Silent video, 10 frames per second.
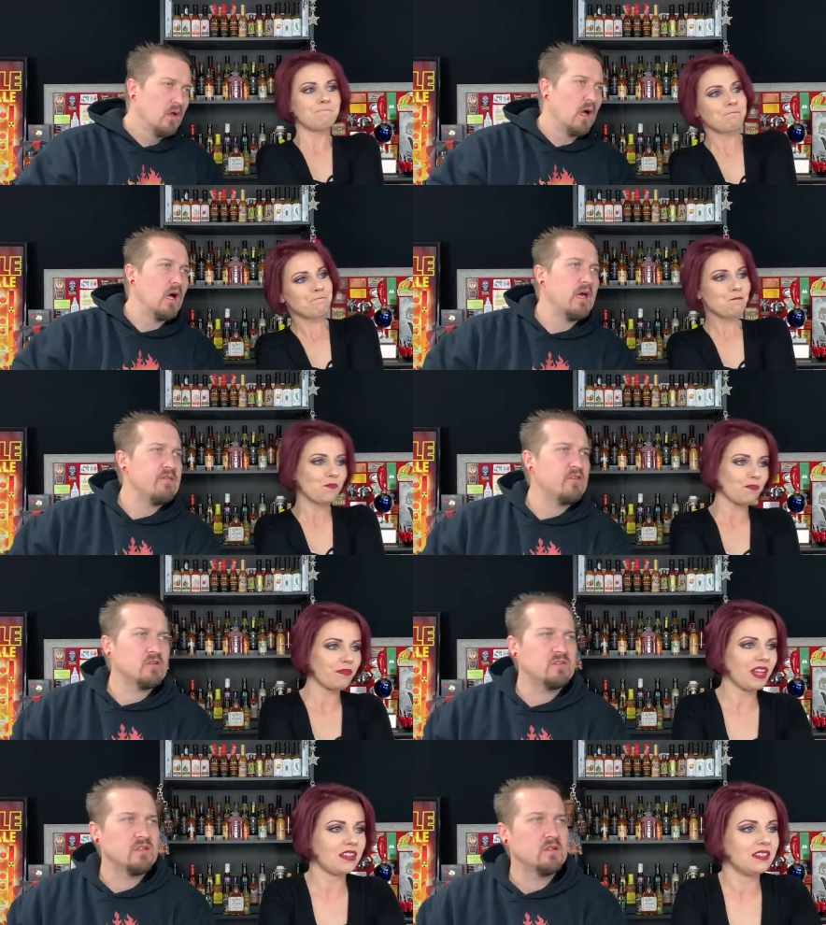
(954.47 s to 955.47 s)
Speaker 1: Uh, if you're
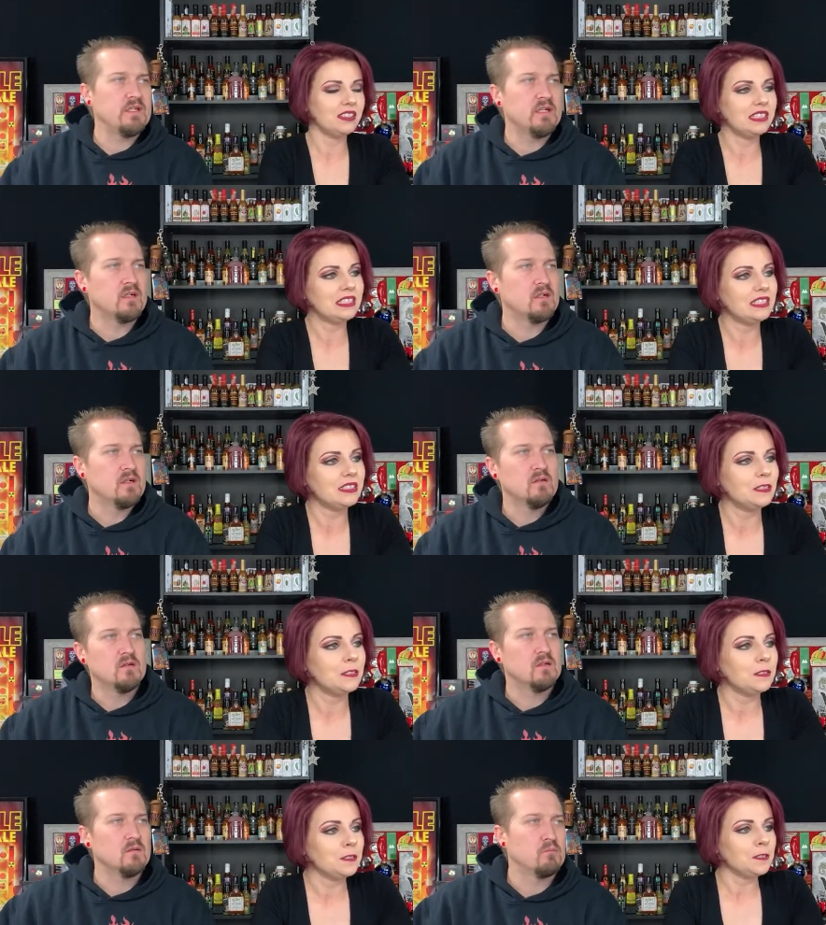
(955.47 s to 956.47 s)
still here,
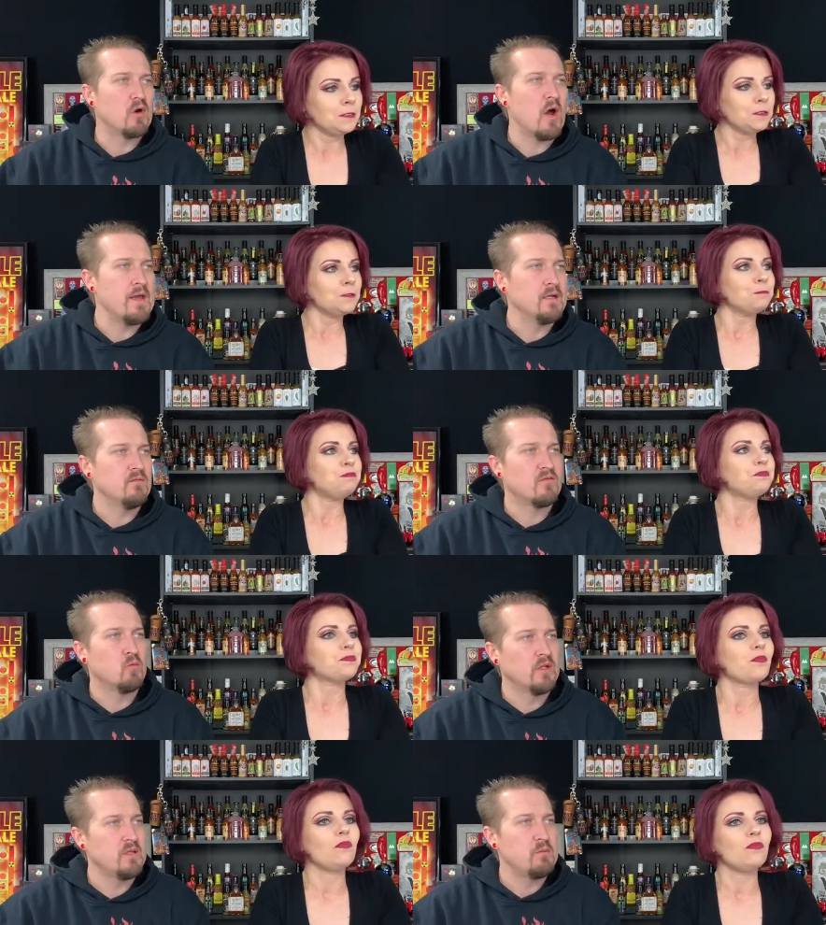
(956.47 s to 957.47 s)
Brian from
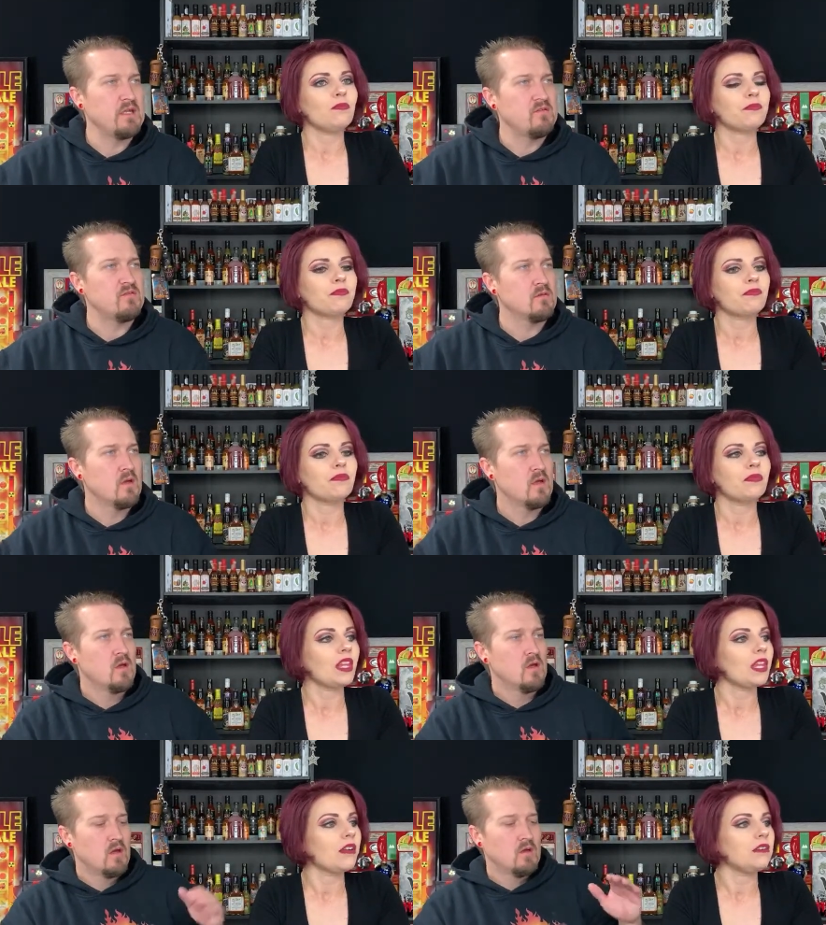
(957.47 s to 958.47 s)
Willy Pete's,
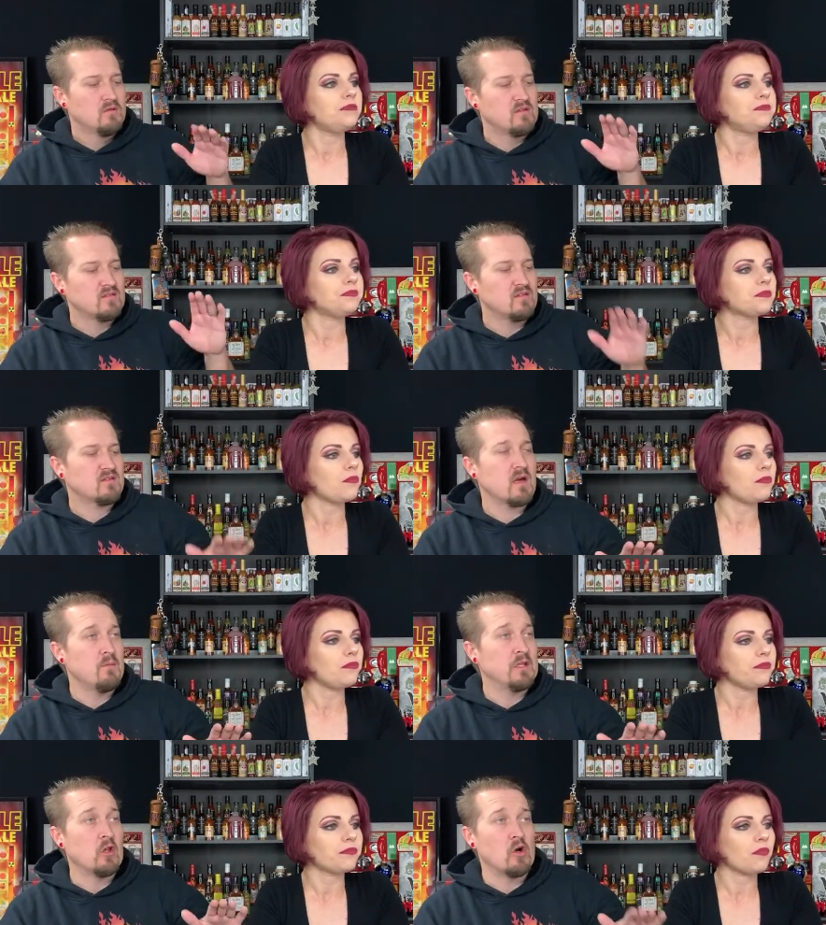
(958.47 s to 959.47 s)
does this come
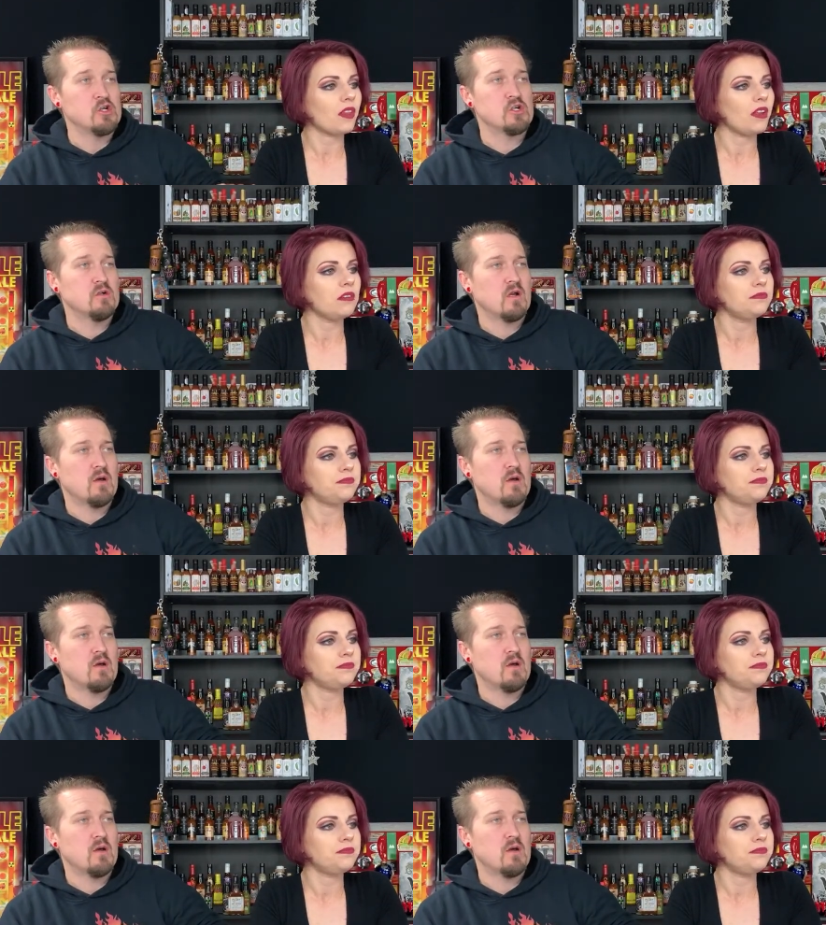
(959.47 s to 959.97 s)
in larger?